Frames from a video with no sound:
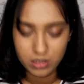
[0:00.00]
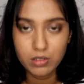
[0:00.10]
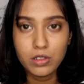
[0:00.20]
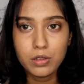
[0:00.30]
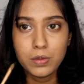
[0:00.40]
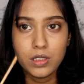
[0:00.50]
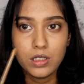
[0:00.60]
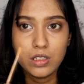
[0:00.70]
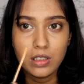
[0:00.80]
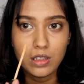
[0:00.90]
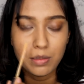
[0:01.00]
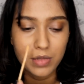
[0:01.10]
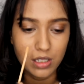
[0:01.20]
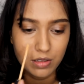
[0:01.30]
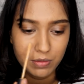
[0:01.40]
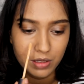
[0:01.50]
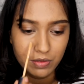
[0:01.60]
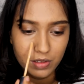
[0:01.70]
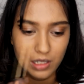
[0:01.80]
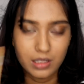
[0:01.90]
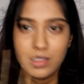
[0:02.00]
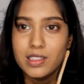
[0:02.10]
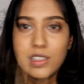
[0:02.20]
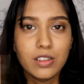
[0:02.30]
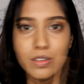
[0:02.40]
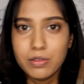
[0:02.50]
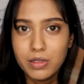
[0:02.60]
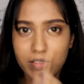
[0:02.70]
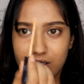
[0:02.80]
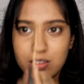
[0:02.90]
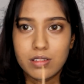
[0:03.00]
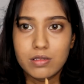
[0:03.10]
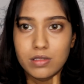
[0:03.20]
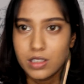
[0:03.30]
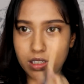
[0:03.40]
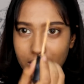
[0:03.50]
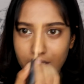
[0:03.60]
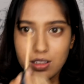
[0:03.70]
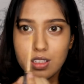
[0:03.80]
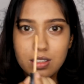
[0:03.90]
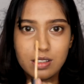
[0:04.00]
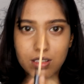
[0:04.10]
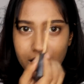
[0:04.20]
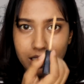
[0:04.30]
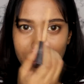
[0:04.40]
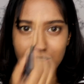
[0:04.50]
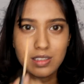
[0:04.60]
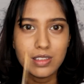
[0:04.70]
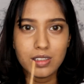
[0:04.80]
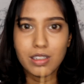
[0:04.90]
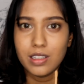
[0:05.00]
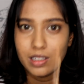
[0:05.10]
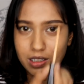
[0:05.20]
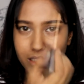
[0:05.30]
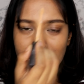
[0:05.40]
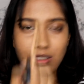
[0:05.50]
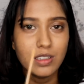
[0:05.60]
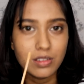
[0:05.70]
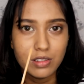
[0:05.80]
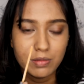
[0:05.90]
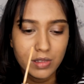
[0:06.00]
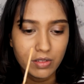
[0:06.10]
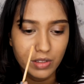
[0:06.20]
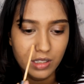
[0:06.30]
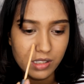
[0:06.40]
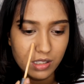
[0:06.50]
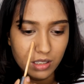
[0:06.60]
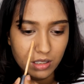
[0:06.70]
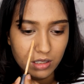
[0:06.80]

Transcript: just going to put it in the middle of my, like the center of my face. So this, like this area, the center of my face.